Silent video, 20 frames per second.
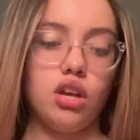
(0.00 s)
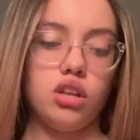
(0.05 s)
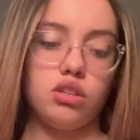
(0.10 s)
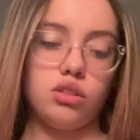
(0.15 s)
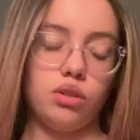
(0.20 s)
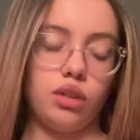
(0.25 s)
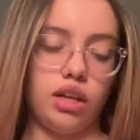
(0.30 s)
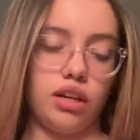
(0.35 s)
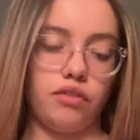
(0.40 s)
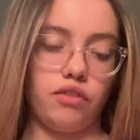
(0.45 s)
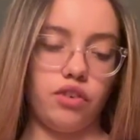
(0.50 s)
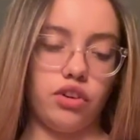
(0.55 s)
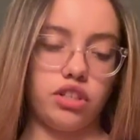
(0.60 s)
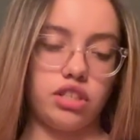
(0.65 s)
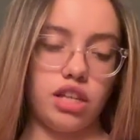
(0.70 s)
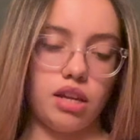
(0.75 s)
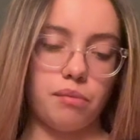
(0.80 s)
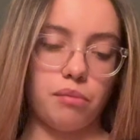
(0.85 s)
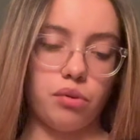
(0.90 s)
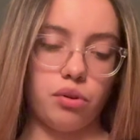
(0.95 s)
So like for
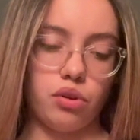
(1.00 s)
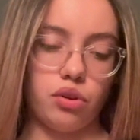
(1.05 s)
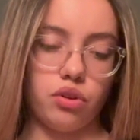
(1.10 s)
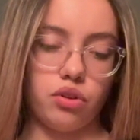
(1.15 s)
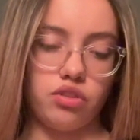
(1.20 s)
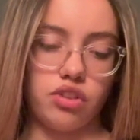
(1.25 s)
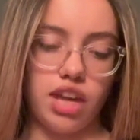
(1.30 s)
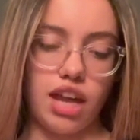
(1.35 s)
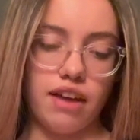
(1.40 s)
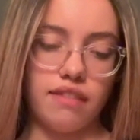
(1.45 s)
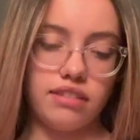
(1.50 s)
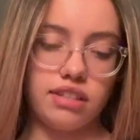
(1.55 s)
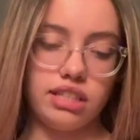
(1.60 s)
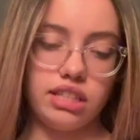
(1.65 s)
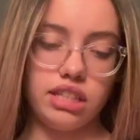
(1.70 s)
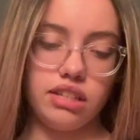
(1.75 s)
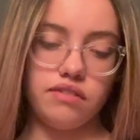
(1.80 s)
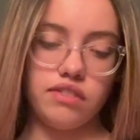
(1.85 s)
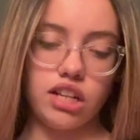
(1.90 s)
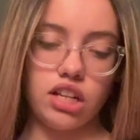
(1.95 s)
example, they have a
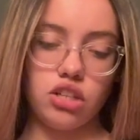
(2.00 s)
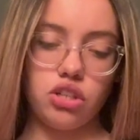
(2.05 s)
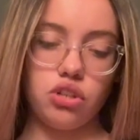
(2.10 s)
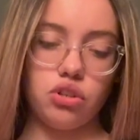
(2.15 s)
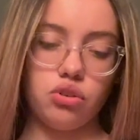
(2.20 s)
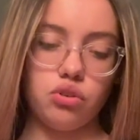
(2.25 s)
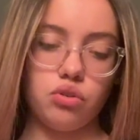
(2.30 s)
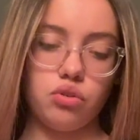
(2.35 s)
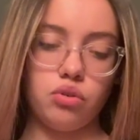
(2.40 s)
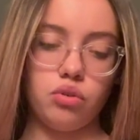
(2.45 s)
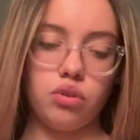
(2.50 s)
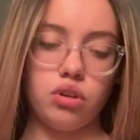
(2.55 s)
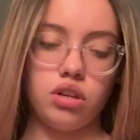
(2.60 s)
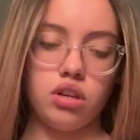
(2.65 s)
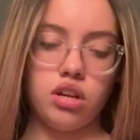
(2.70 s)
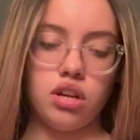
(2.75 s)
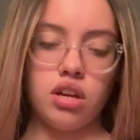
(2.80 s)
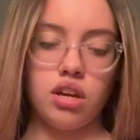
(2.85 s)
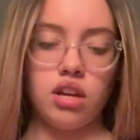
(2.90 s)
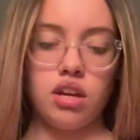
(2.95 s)
sleeve tattoo,
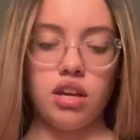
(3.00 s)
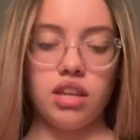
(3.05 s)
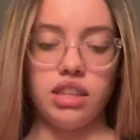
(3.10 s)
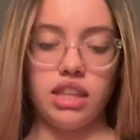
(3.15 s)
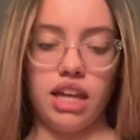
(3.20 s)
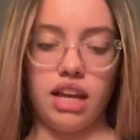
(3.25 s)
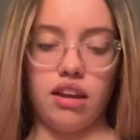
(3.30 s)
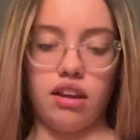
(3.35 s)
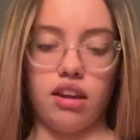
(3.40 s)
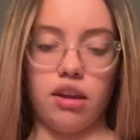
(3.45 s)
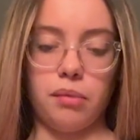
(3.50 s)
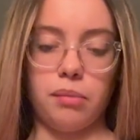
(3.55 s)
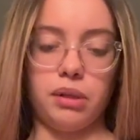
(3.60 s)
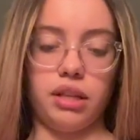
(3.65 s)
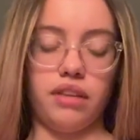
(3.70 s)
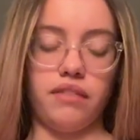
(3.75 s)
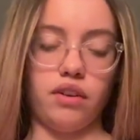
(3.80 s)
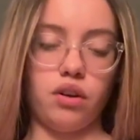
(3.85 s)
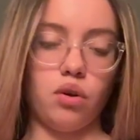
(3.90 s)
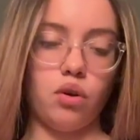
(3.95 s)
they
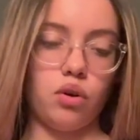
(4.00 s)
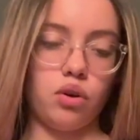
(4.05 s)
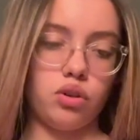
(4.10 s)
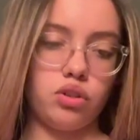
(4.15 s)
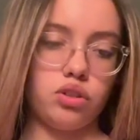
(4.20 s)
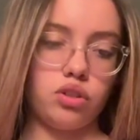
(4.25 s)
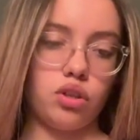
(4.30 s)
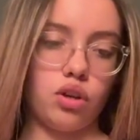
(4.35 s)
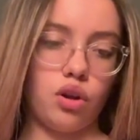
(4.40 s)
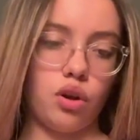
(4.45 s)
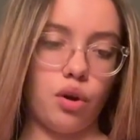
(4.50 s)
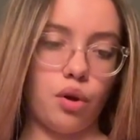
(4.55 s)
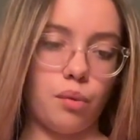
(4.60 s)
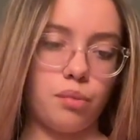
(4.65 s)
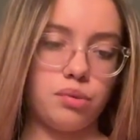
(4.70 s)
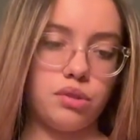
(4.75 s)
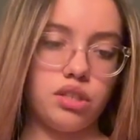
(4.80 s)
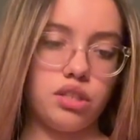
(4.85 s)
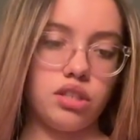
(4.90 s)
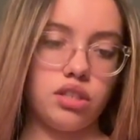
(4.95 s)
believe in
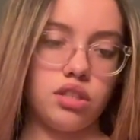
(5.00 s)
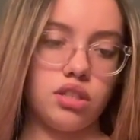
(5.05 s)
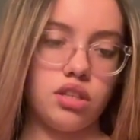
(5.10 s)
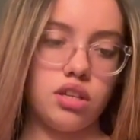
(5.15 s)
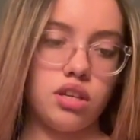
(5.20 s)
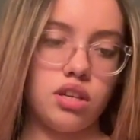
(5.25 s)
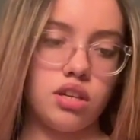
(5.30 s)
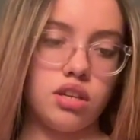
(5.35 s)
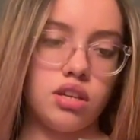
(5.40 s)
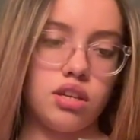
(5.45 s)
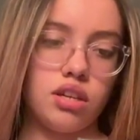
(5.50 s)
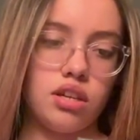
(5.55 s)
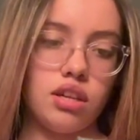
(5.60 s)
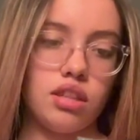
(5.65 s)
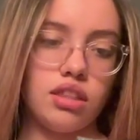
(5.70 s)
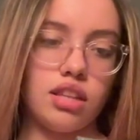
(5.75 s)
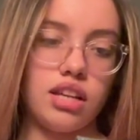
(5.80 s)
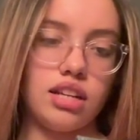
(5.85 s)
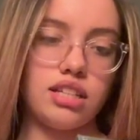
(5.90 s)
horoscopes, they